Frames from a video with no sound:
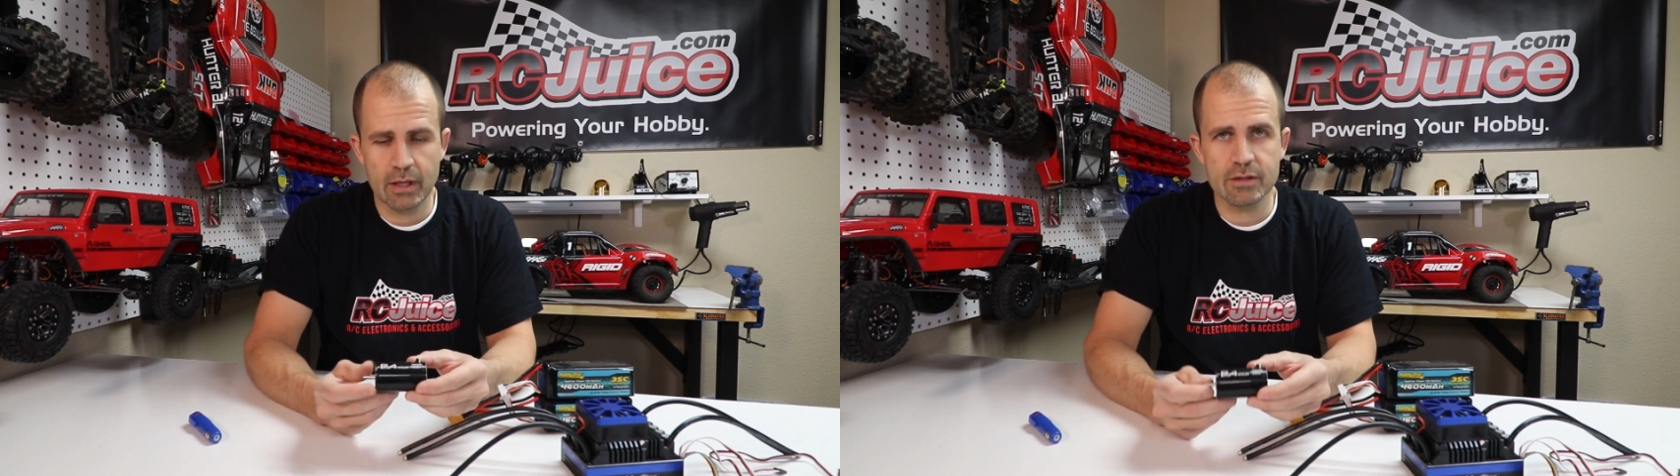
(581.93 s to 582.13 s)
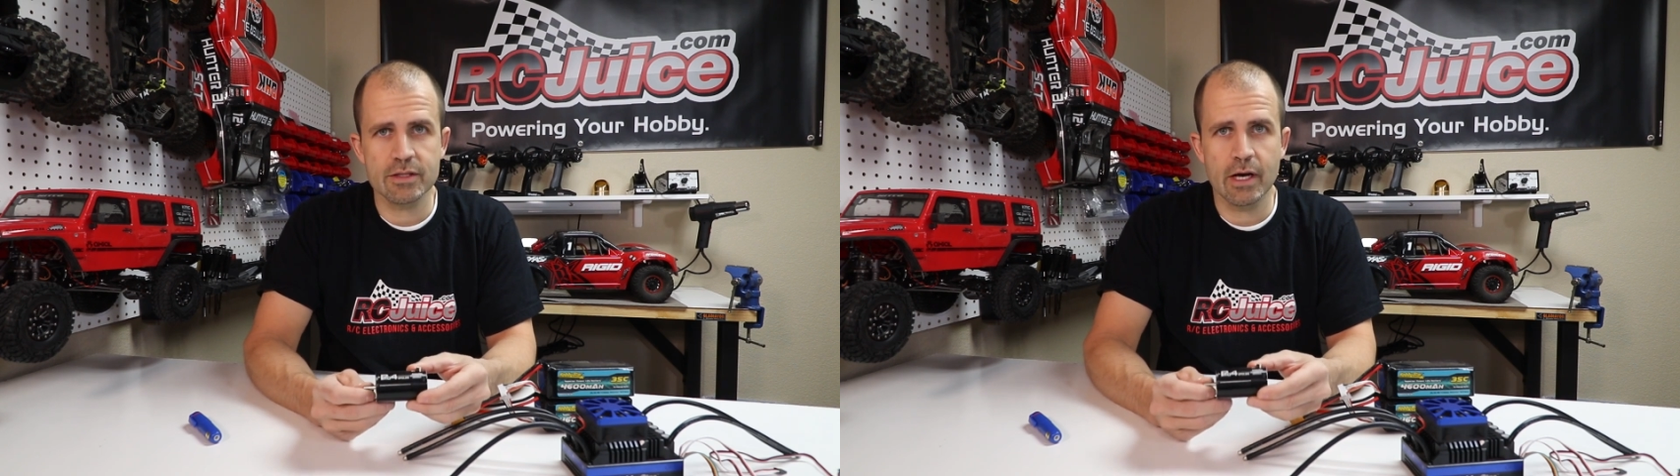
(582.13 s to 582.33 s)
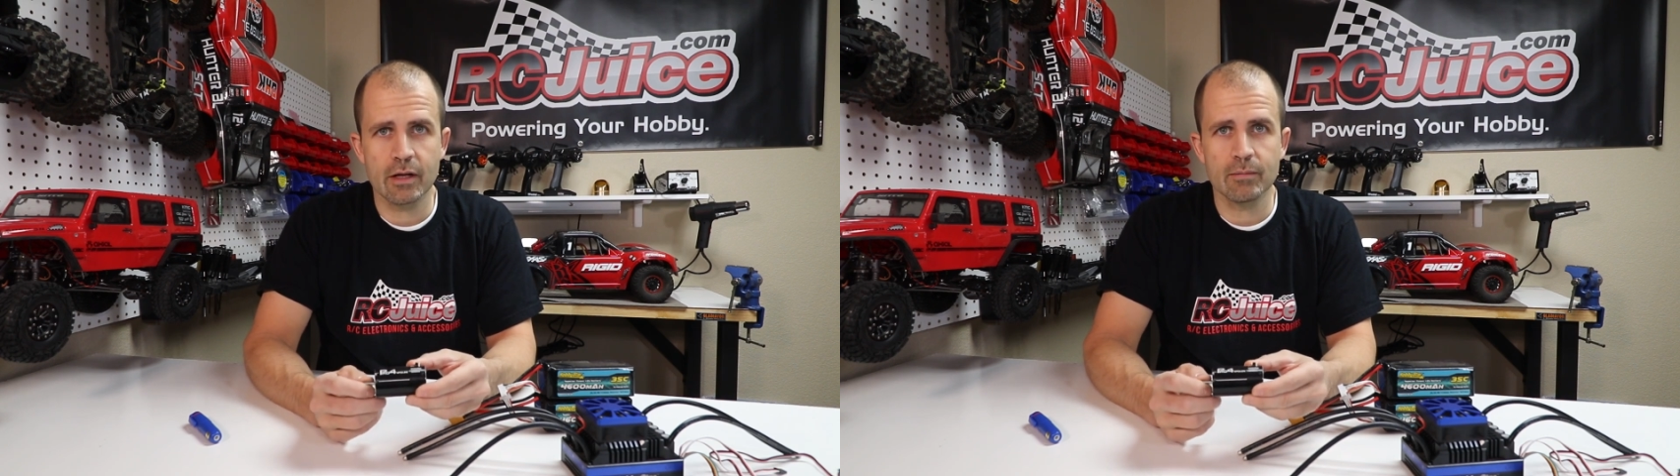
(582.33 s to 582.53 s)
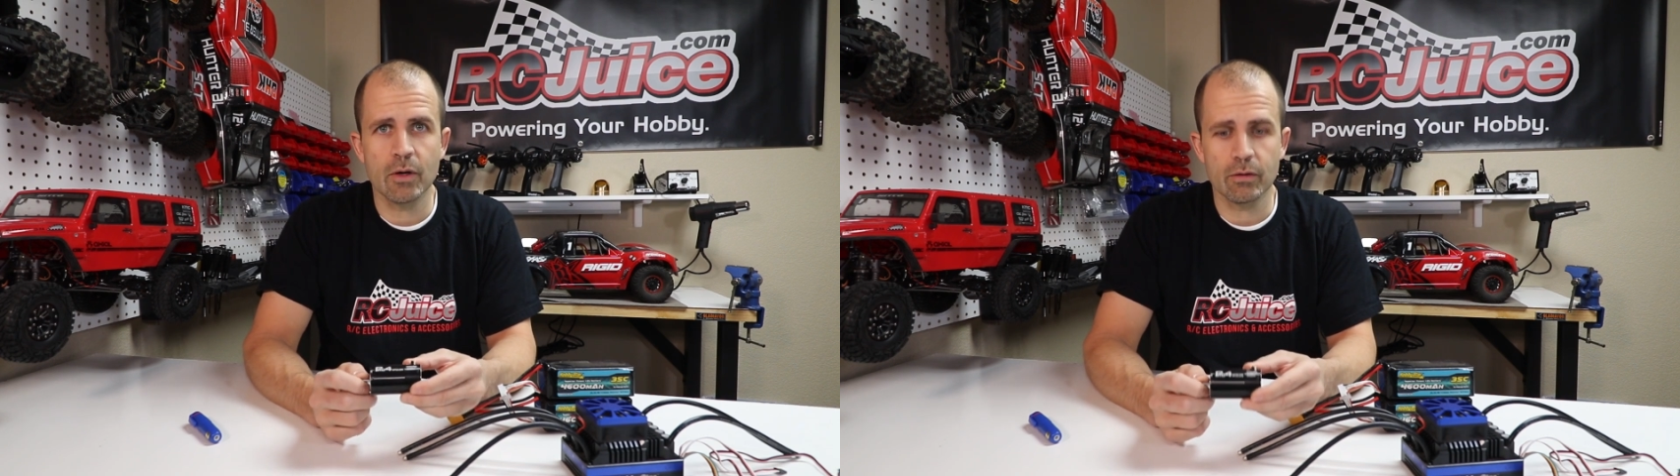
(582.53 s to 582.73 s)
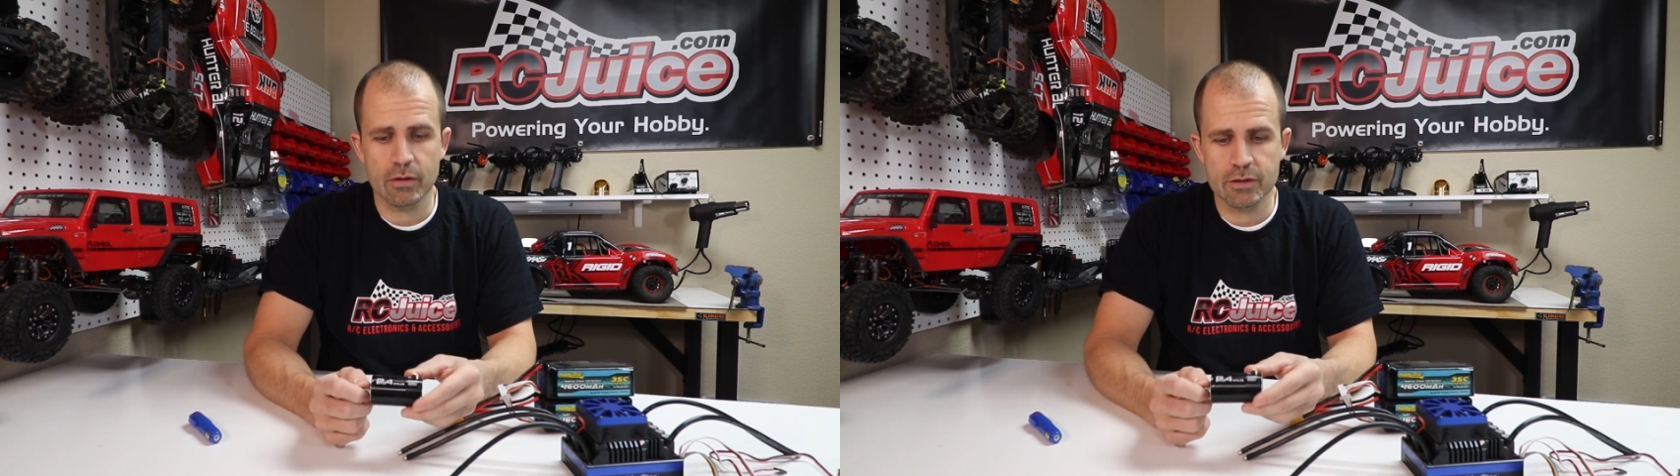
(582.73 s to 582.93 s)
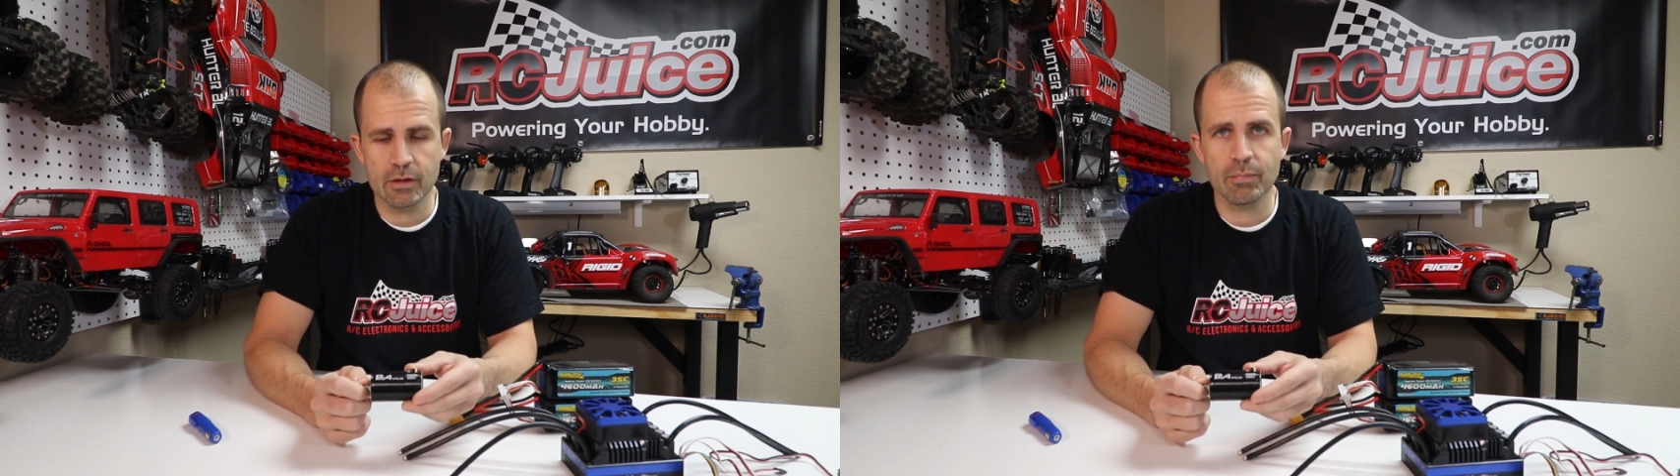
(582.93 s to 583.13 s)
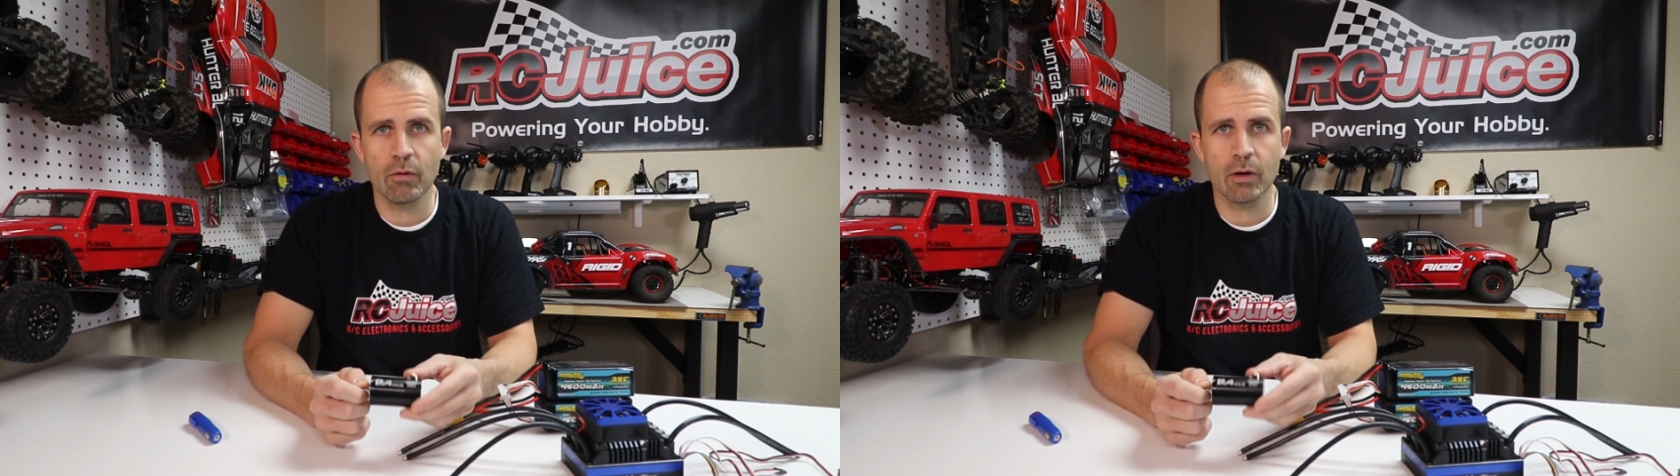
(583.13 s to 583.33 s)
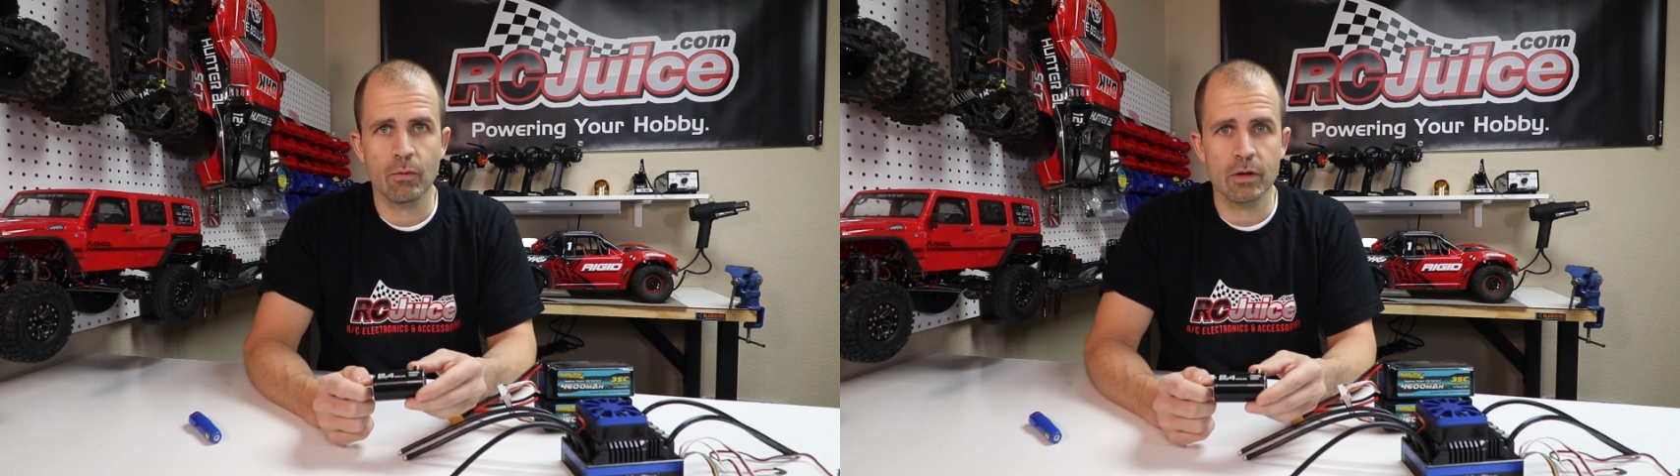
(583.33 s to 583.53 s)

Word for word: inside the motor to the point